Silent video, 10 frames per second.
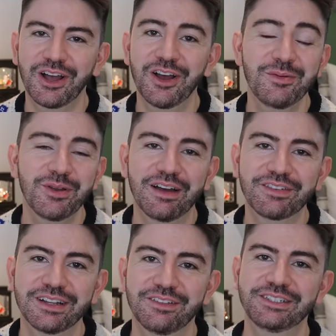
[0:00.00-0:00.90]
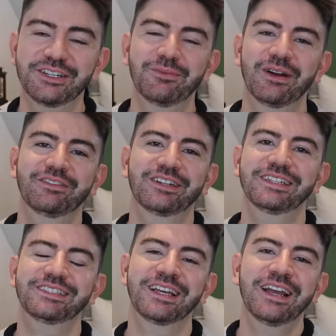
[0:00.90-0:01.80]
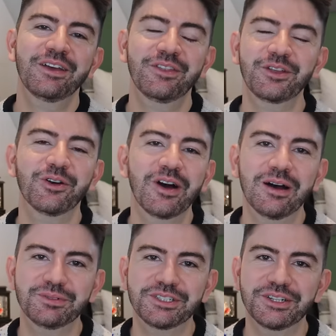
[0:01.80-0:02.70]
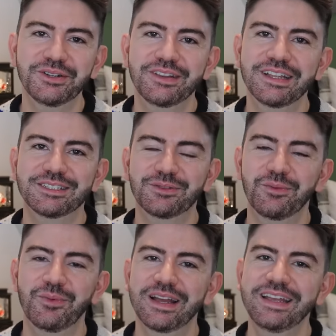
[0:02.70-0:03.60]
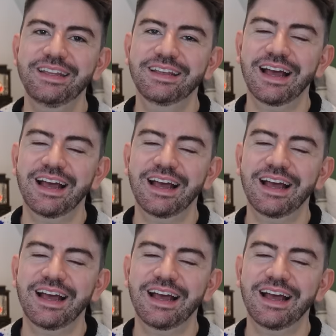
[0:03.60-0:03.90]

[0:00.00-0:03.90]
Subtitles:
I hope you're having a lovely time, whatever it is that you're up to this week.